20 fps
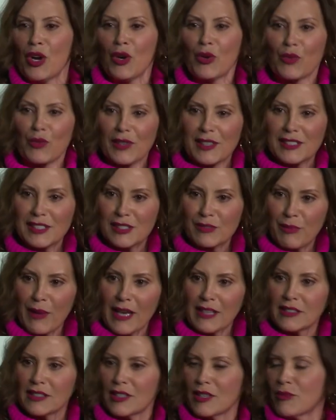
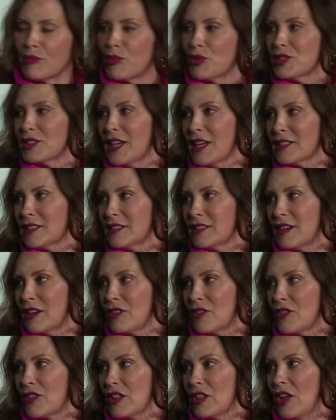respected and protected
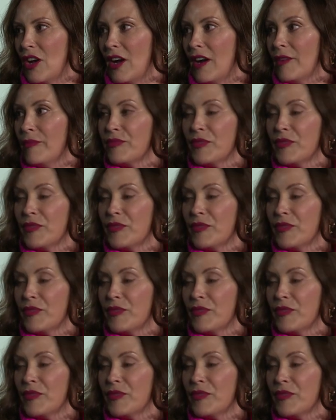under the law.